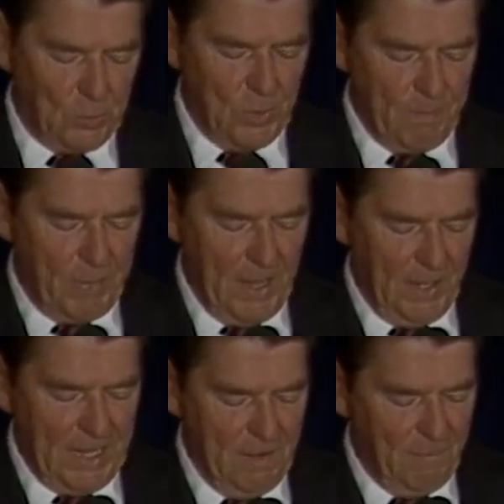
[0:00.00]
to
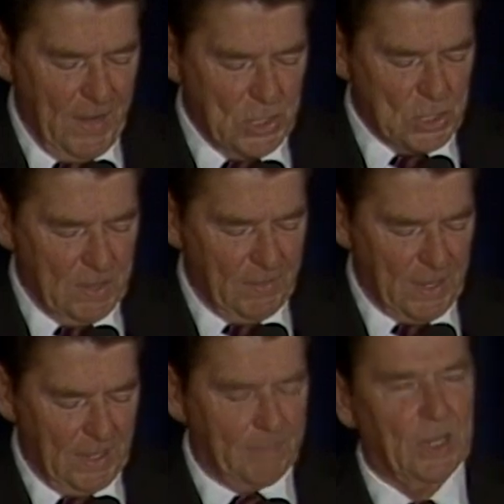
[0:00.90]
repel invasion of
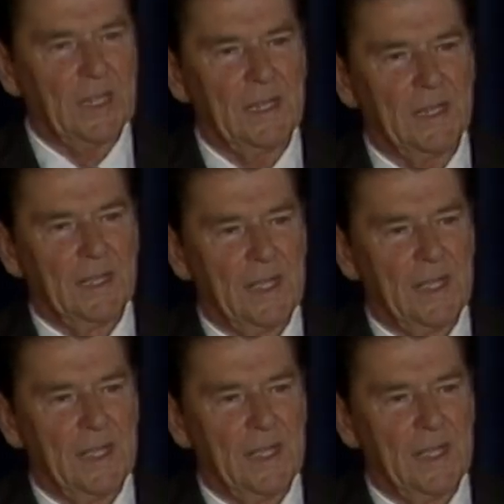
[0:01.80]
their liberty